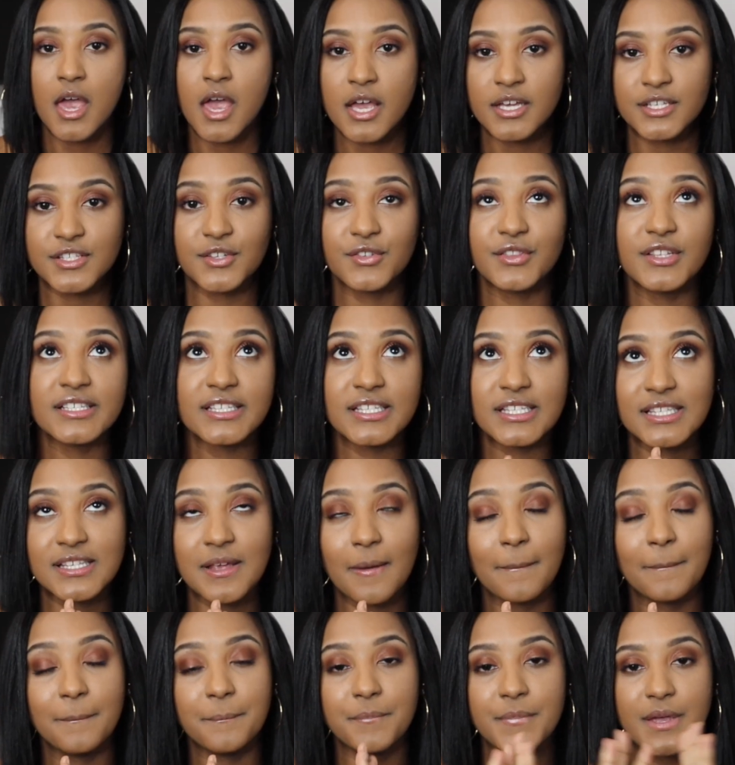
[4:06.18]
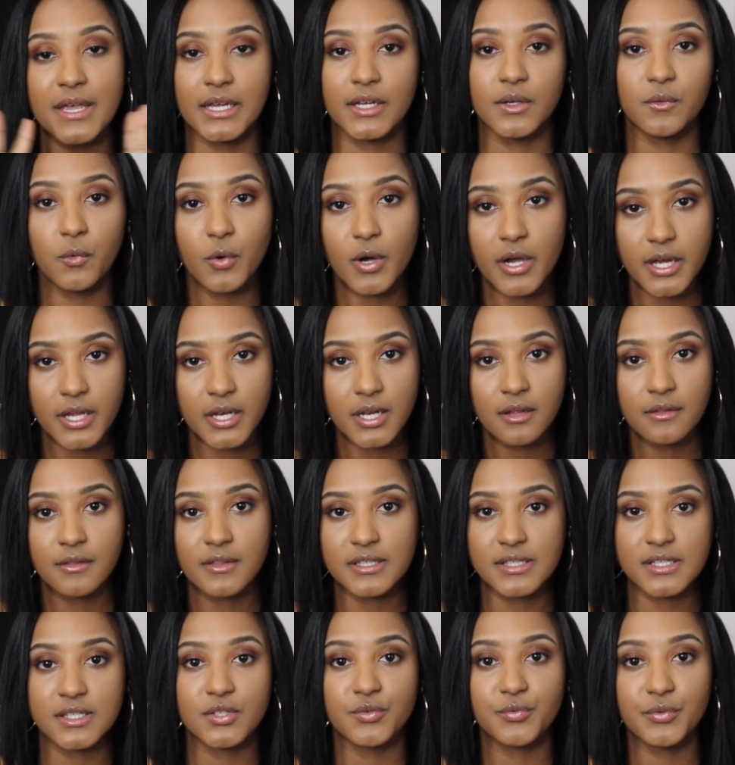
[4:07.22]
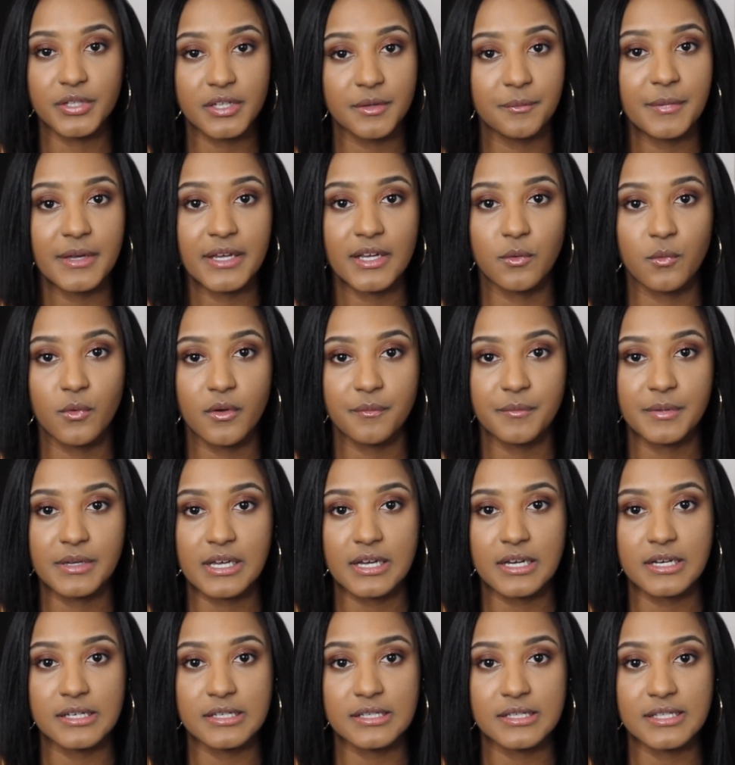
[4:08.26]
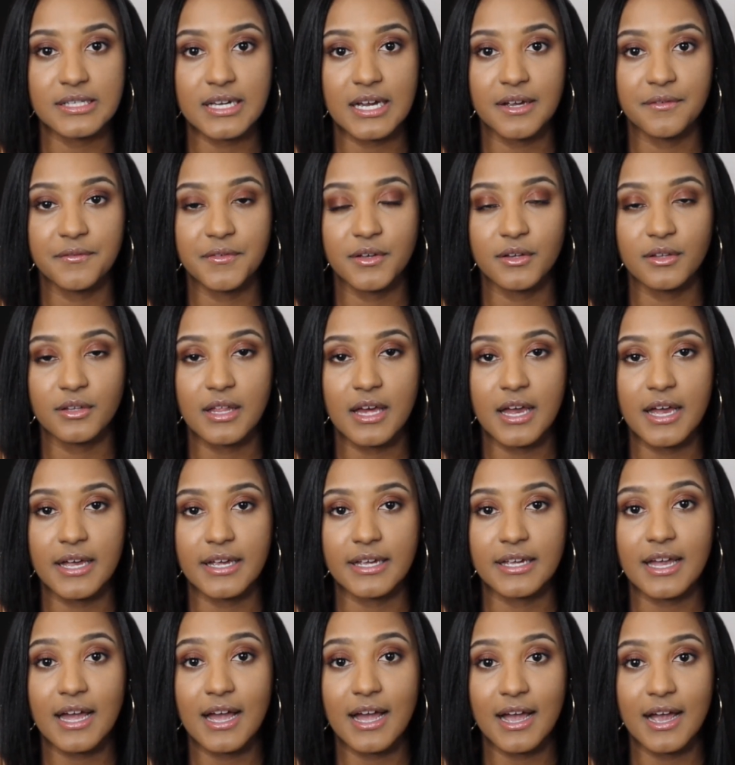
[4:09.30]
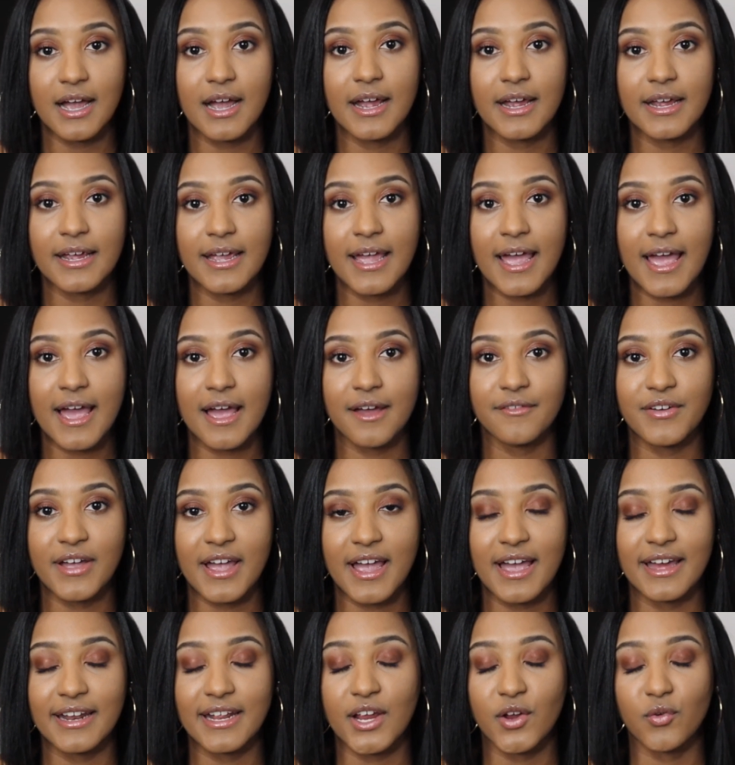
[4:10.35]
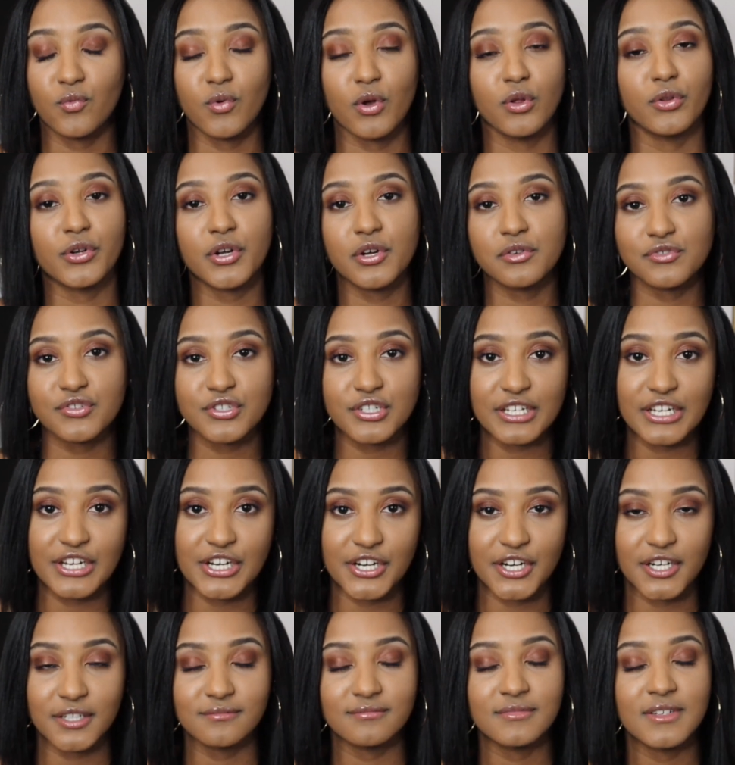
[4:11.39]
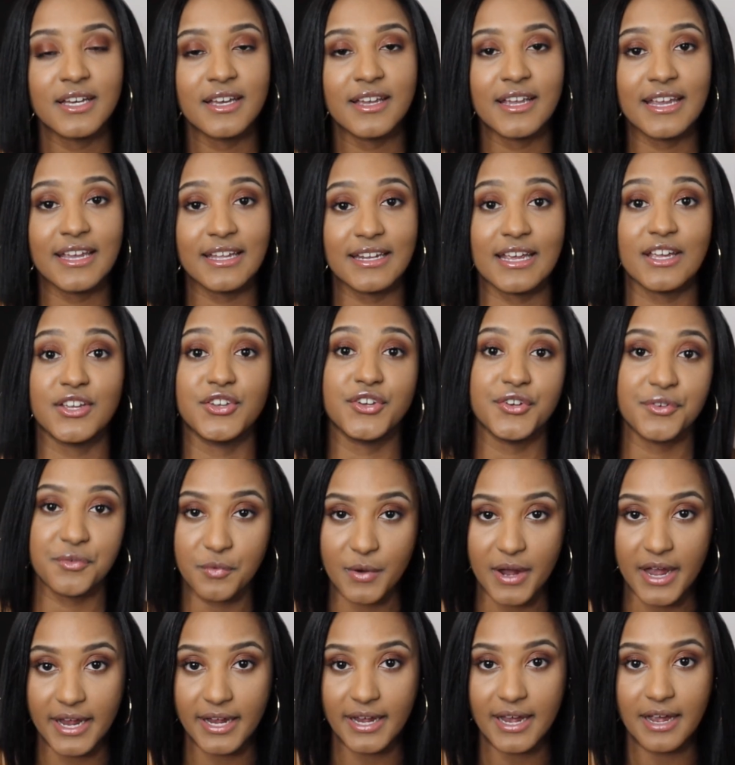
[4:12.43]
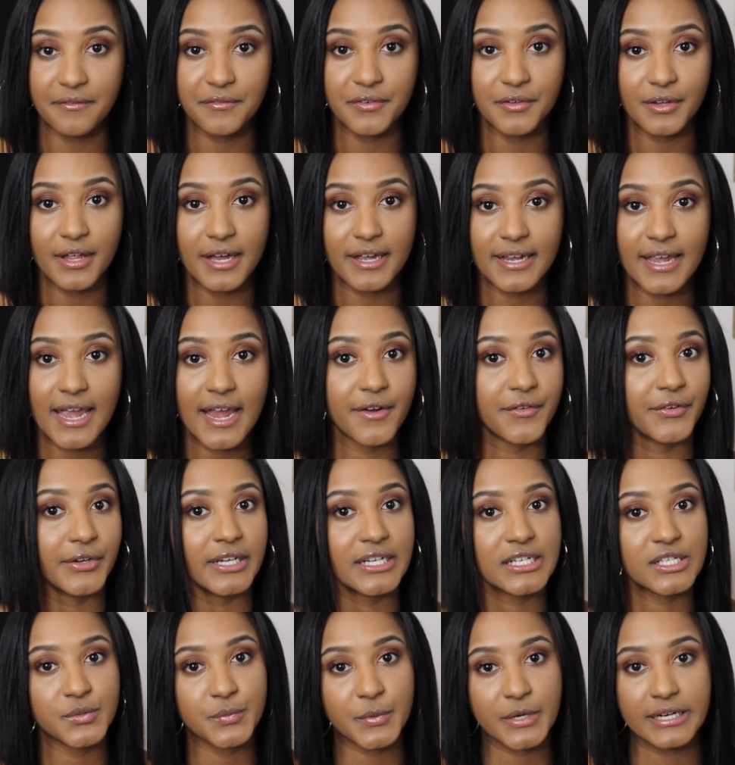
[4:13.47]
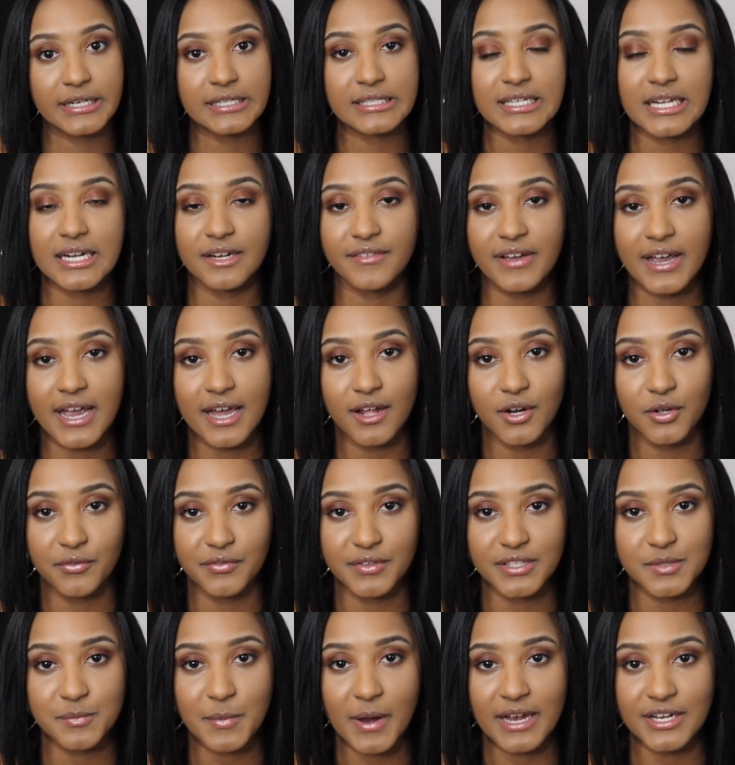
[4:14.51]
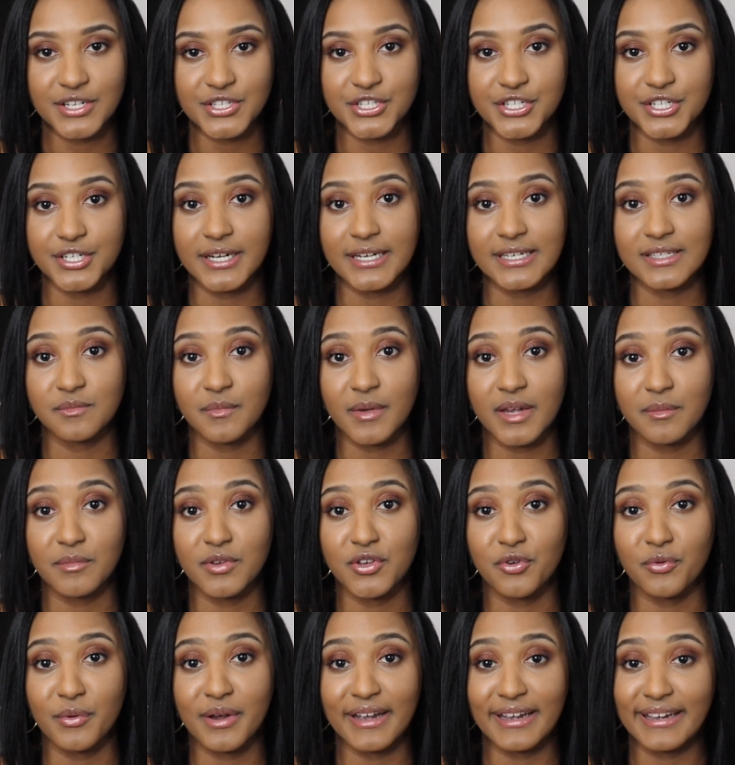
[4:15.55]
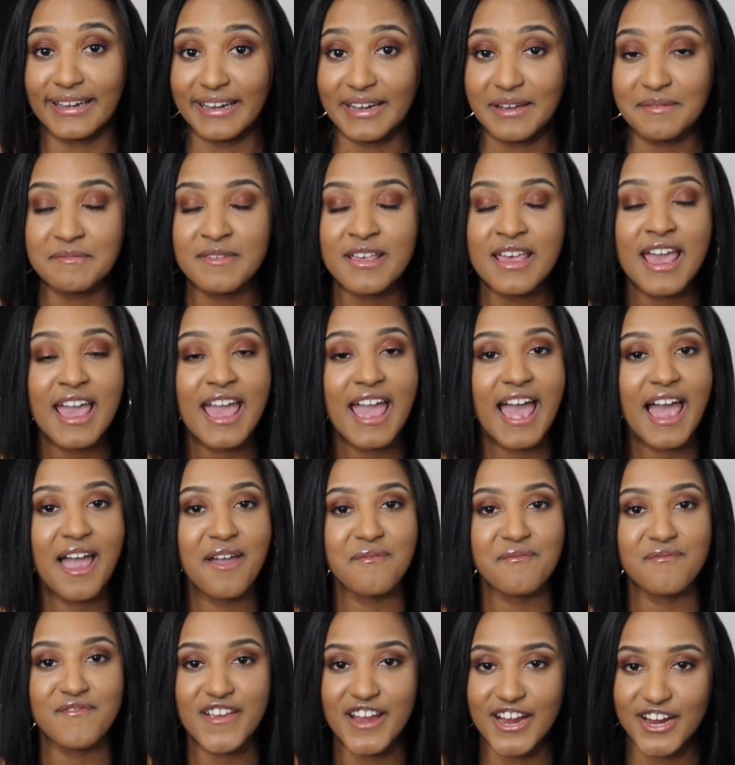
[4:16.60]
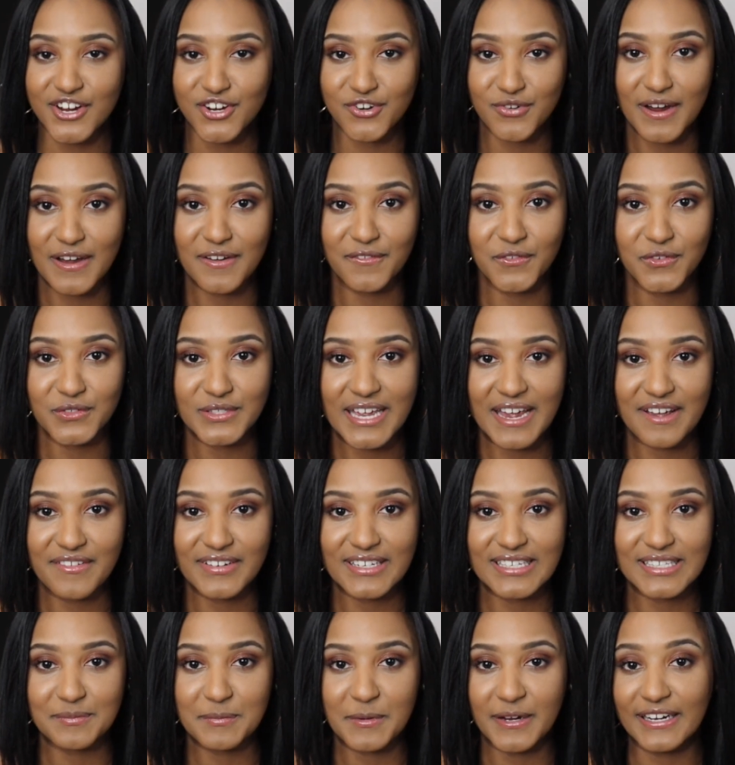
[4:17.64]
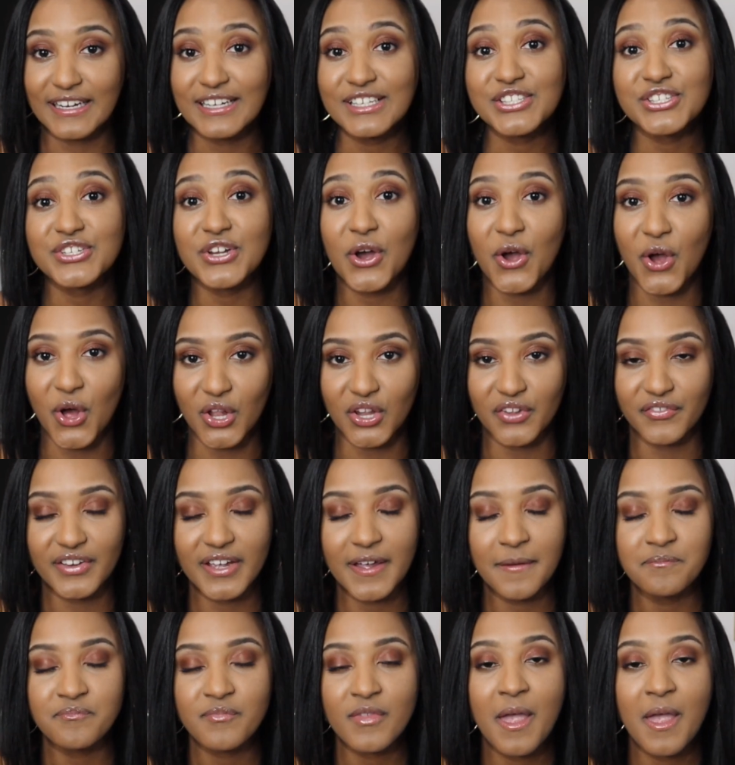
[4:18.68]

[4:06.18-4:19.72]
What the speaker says: So this is a big one. This is a really big one because I feel like I have had a roller coaster year in a good way. I feel like every experience that I've had over this past year has made me who I am. I'm very grateful to have experienced all of it.